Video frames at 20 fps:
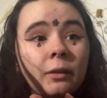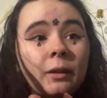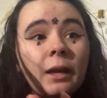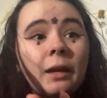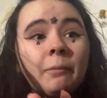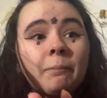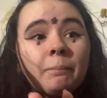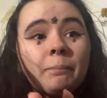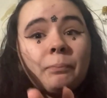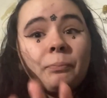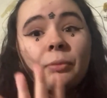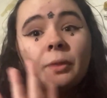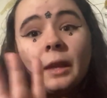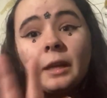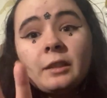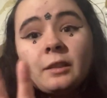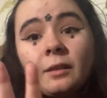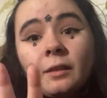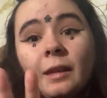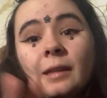like,
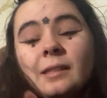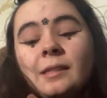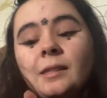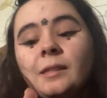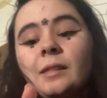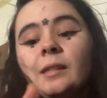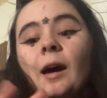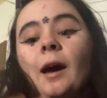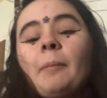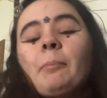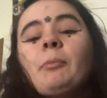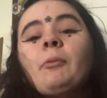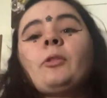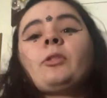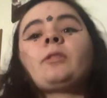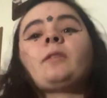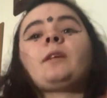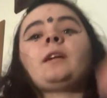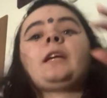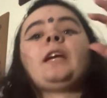let let's stop
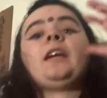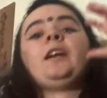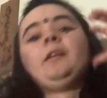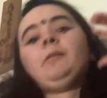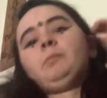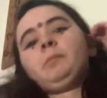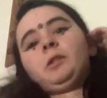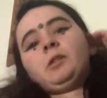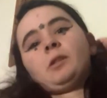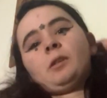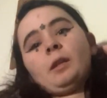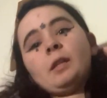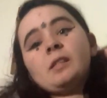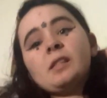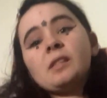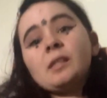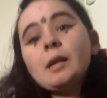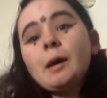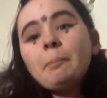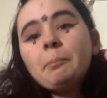with the games.
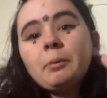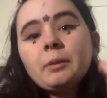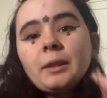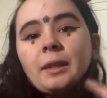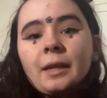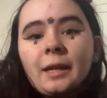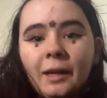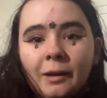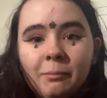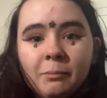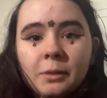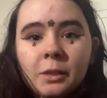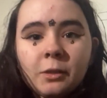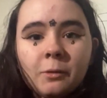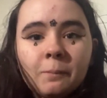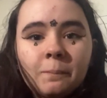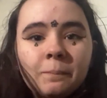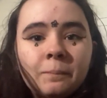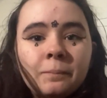Let's stop with the games.